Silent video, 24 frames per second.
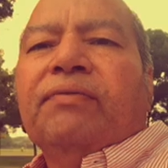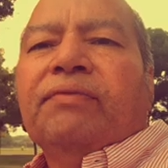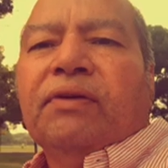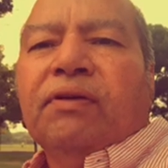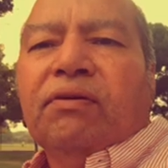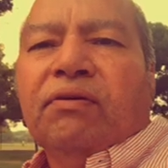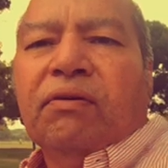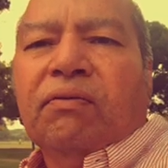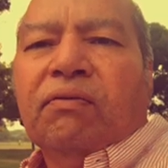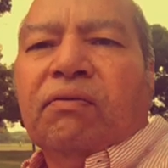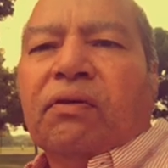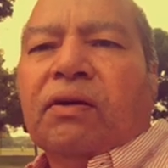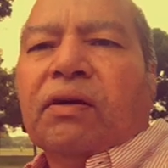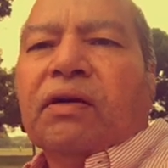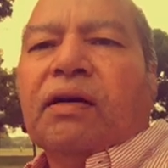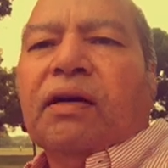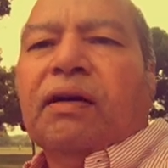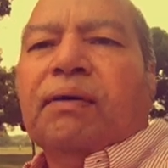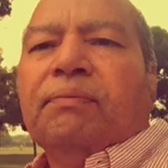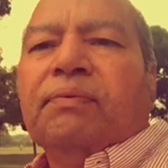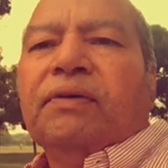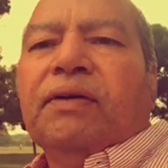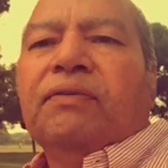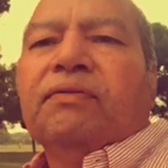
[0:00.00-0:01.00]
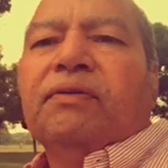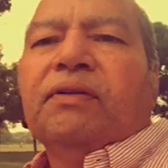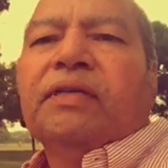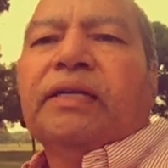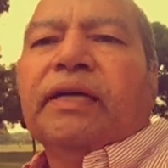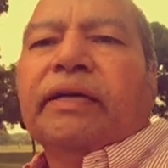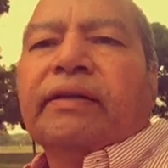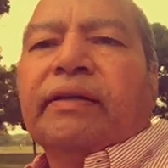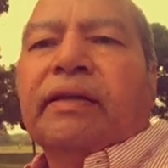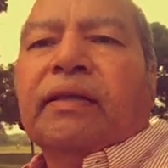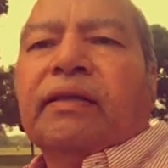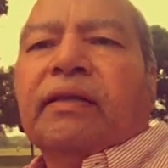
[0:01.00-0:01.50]
to do a workup. You have to
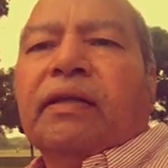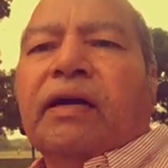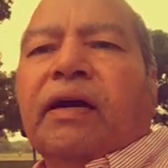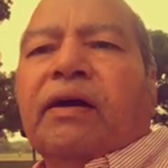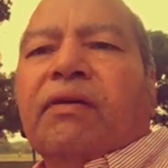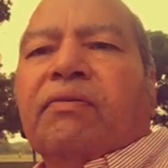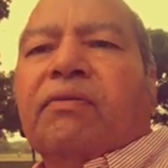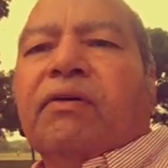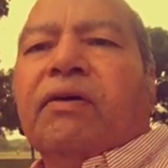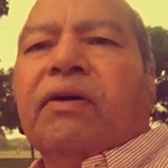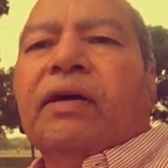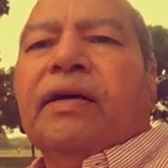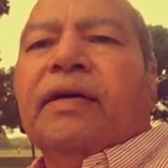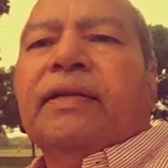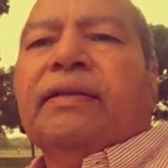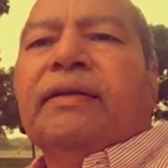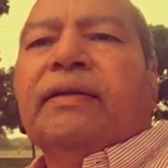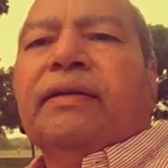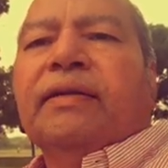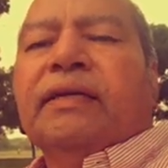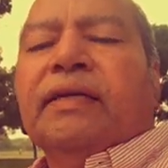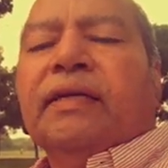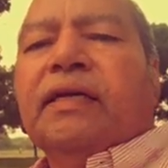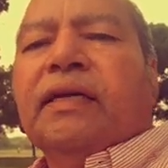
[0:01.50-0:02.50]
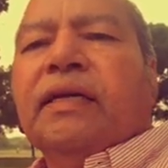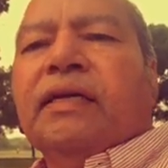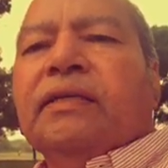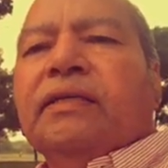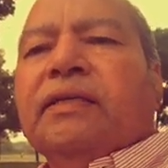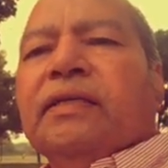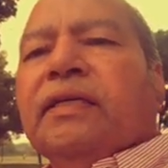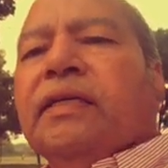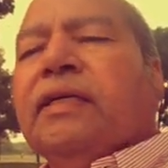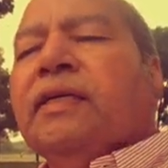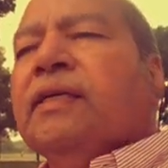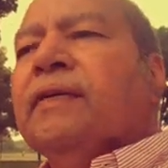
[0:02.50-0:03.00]
check the thyroid, their
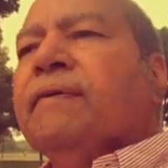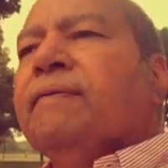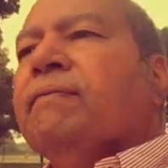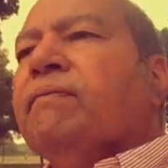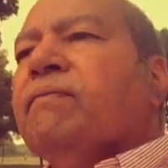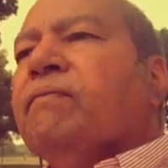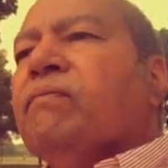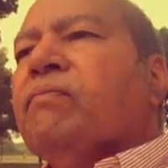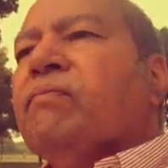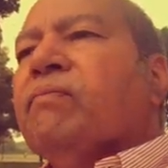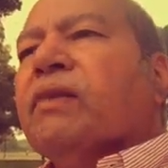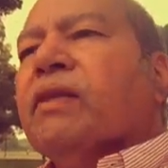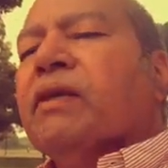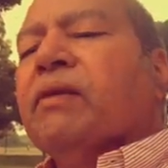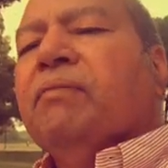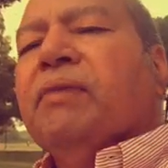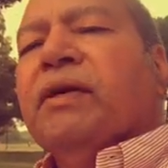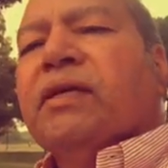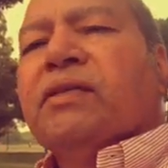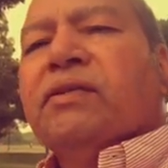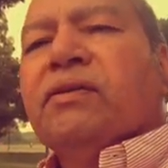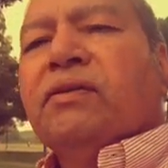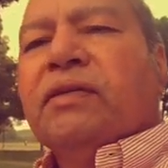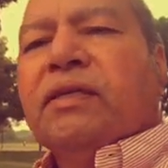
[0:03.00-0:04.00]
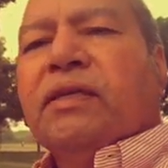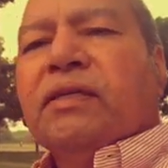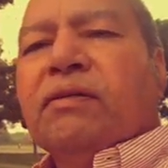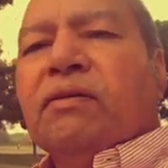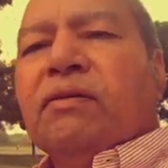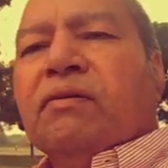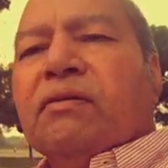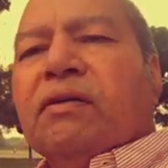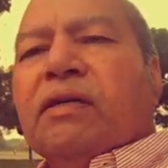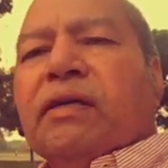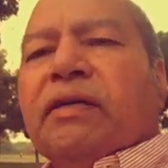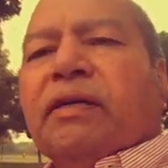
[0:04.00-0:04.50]
EKG, make sure there's
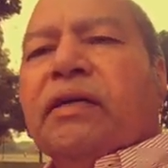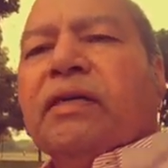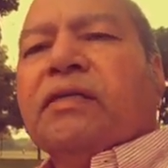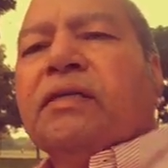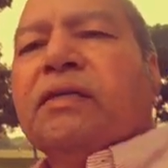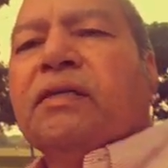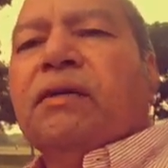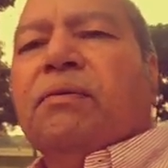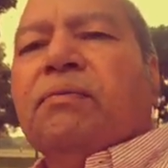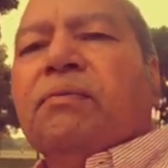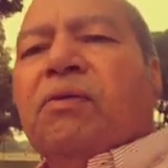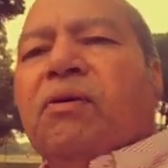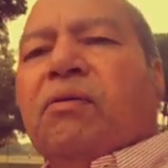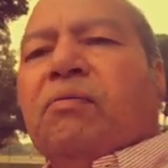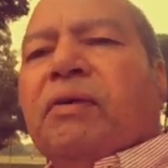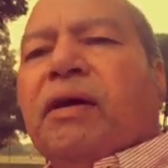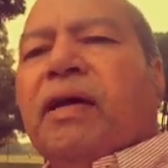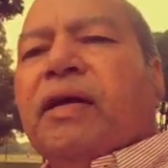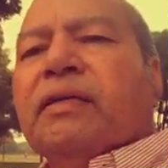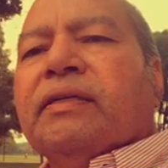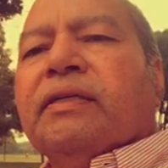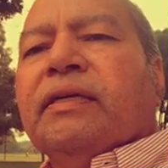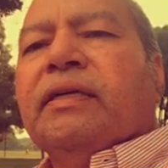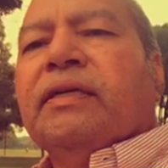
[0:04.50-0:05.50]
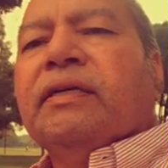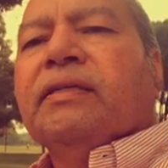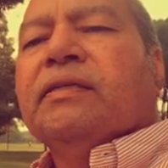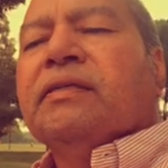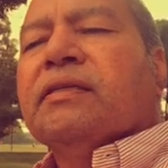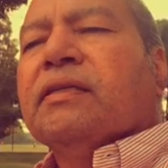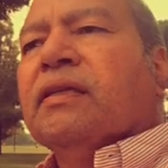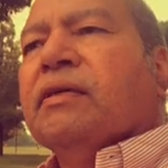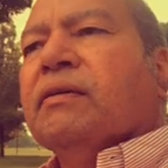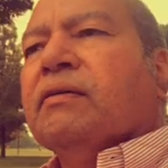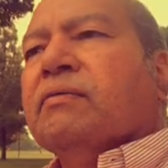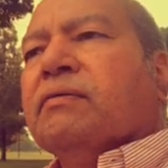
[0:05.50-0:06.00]
no conduction abnormalities,
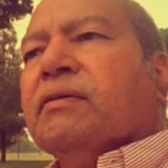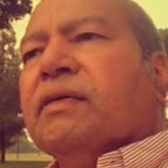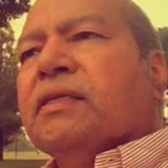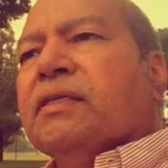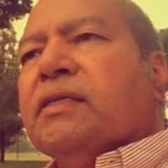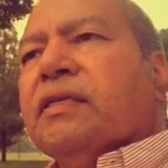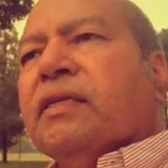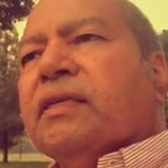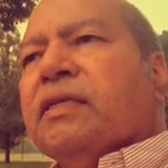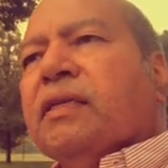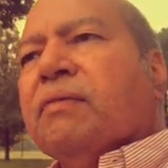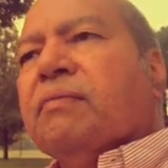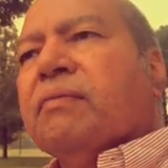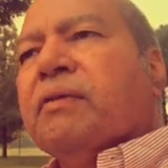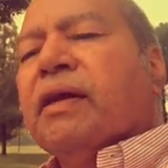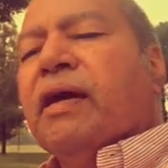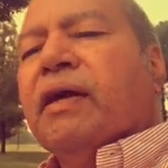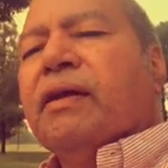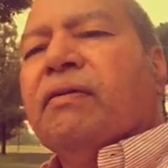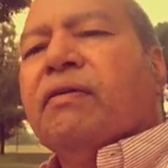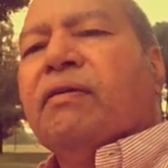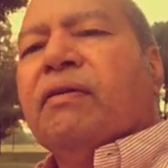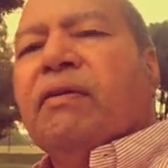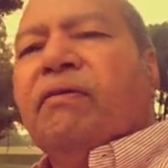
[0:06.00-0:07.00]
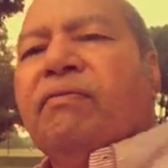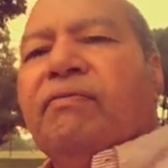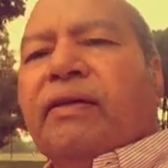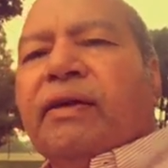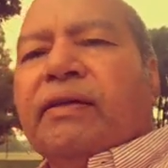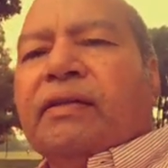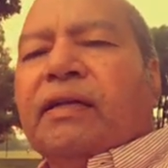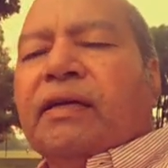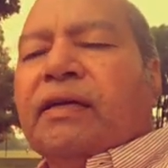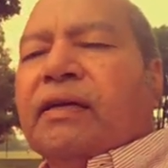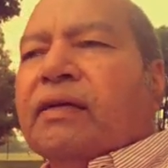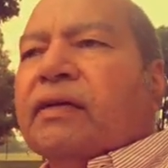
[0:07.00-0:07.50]
because lithium can
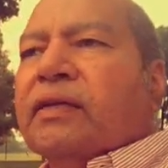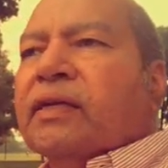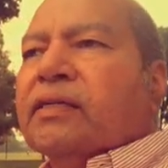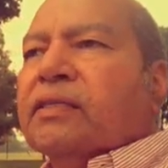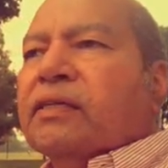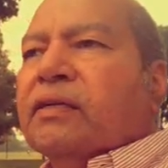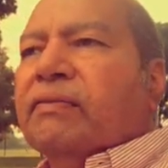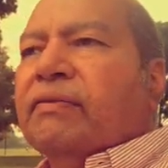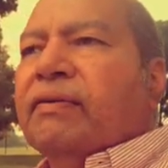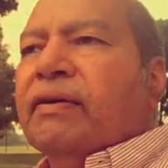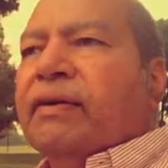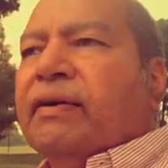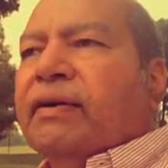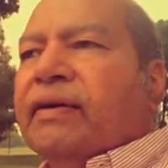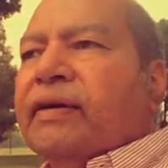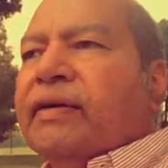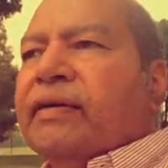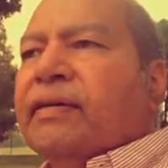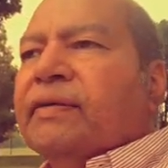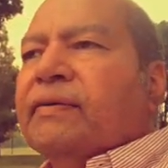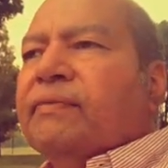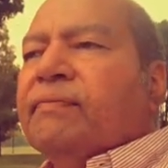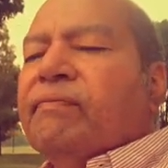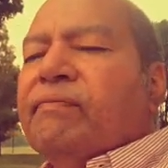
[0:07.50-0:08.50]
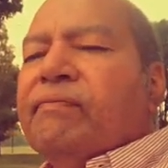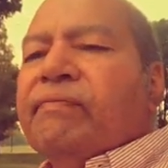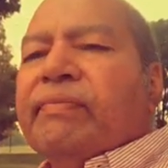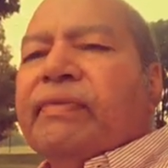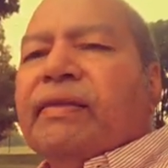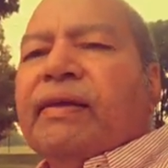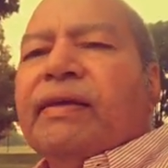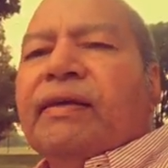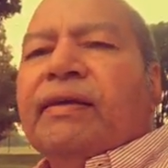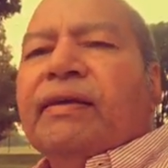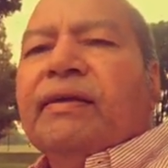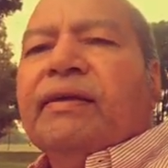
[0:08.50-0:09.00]
affect the conduction of the heart.
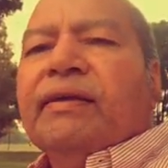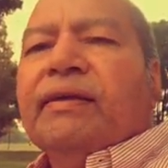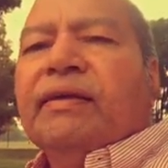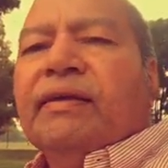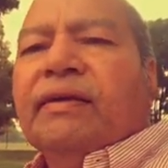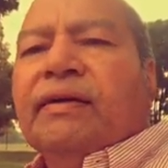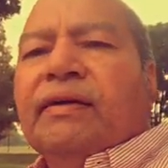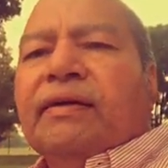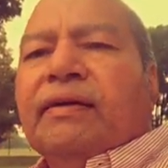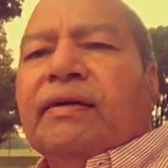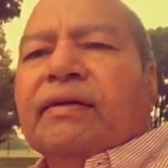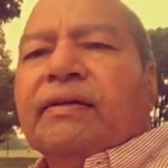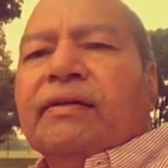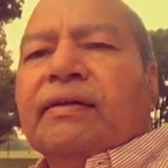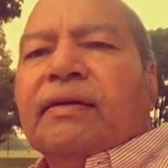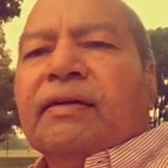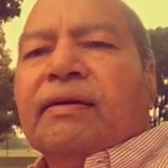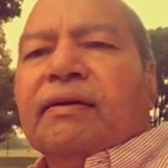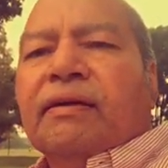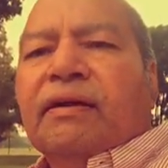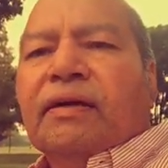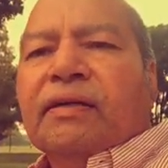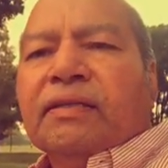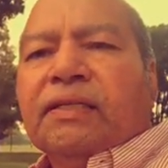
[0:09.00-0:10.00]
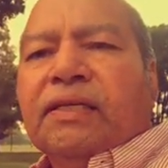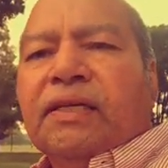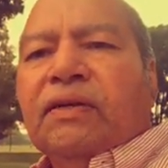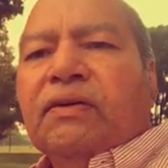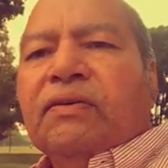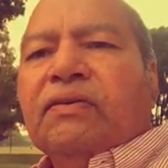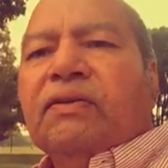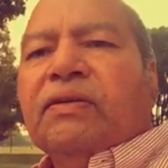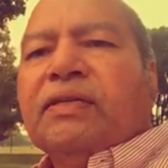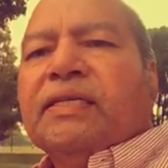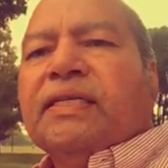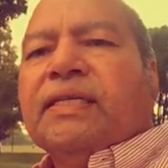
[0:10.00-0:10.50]
It can cause
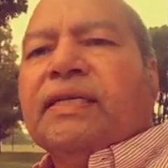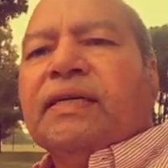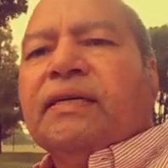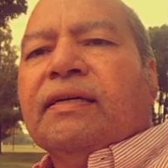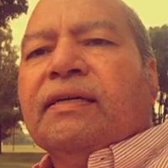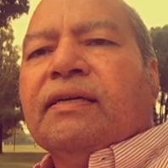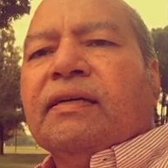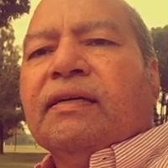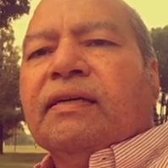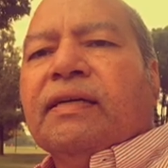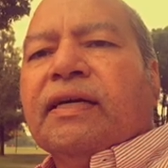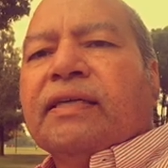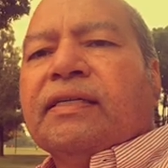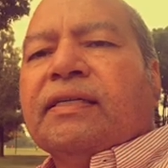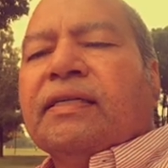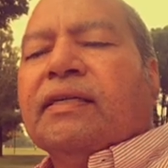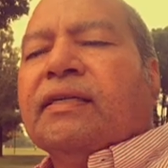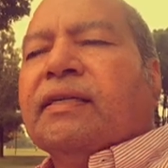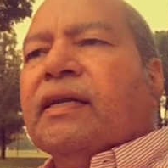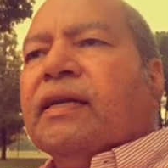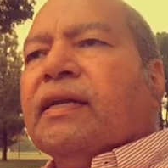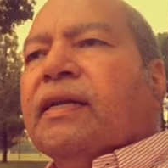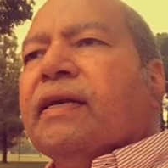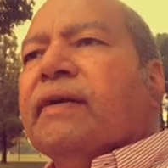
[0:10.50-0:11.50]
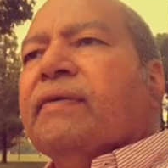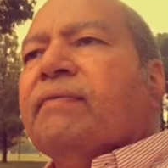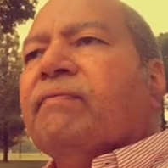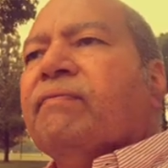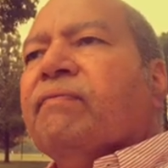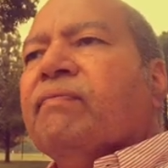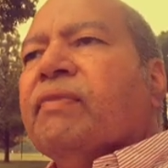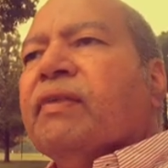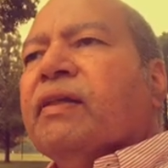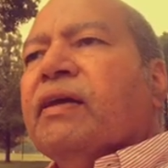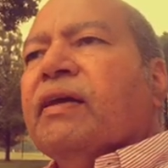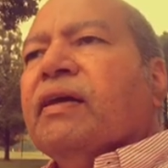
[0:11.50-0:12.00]
QTc, conduction delay,
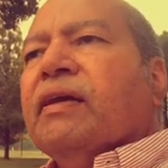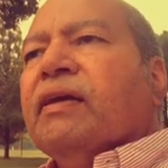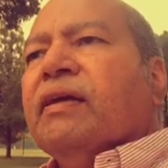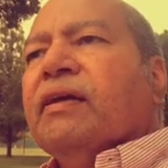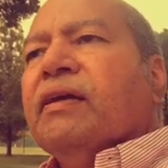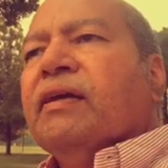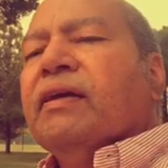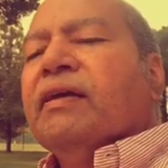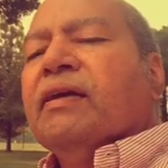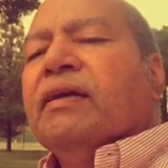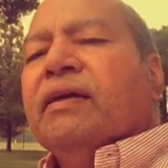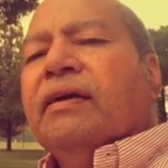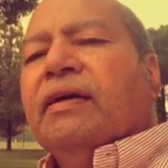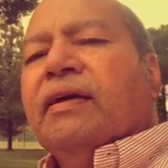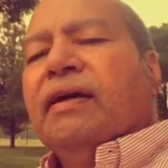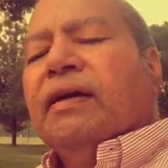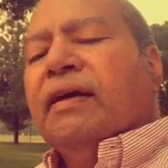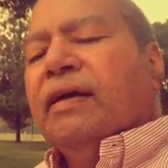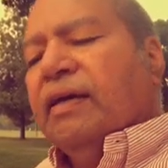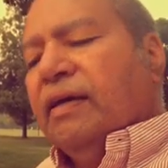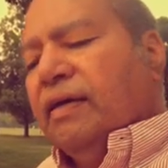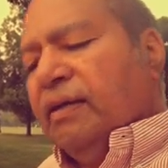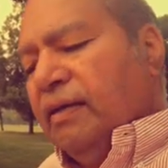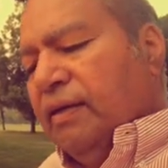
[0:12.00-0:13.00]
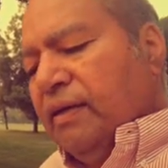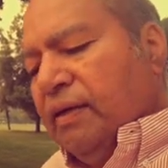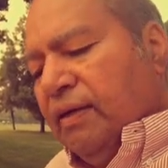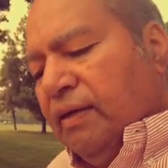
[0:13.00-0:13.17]
and